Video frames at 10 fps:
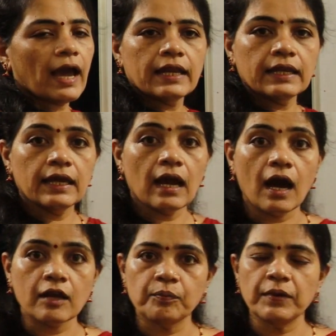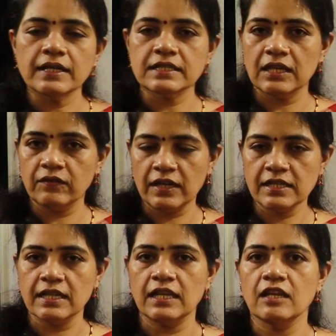and RPS given in
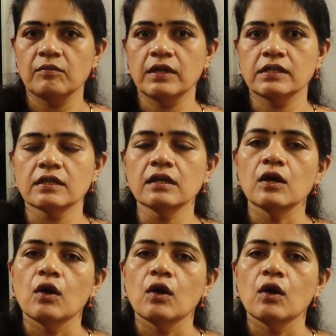centimeter,